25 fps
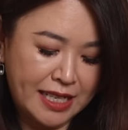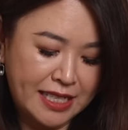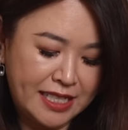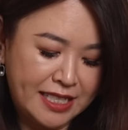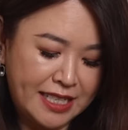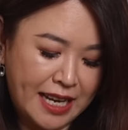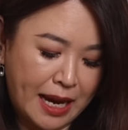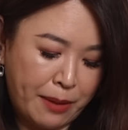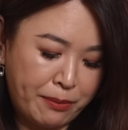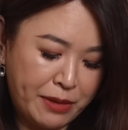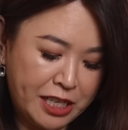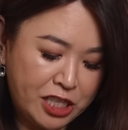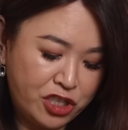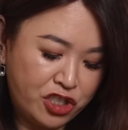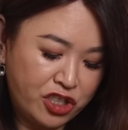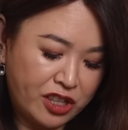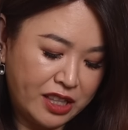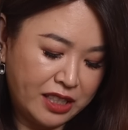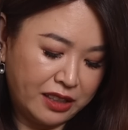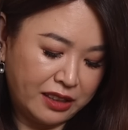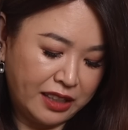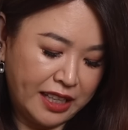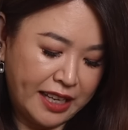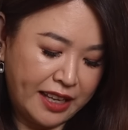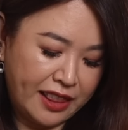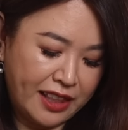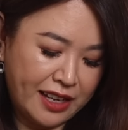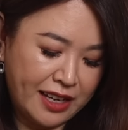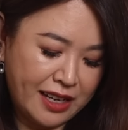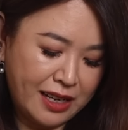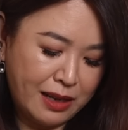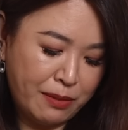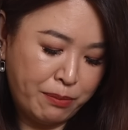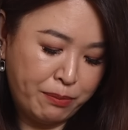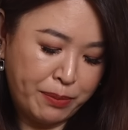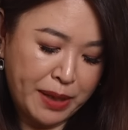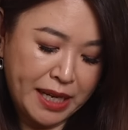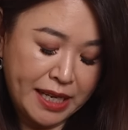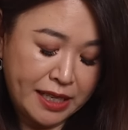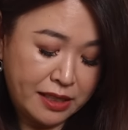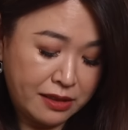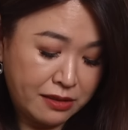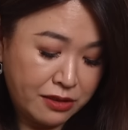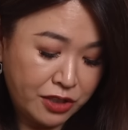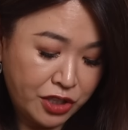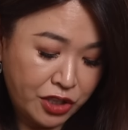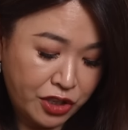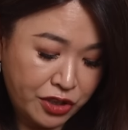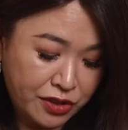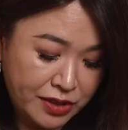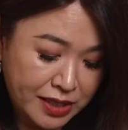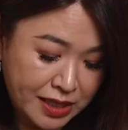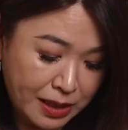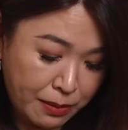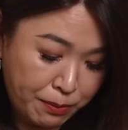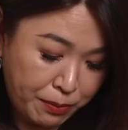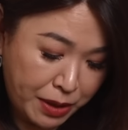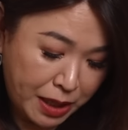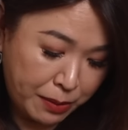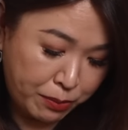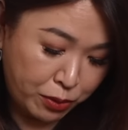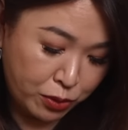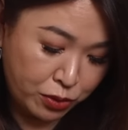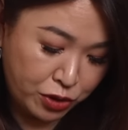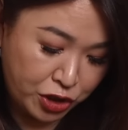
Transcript: damage the leather, but you know, some people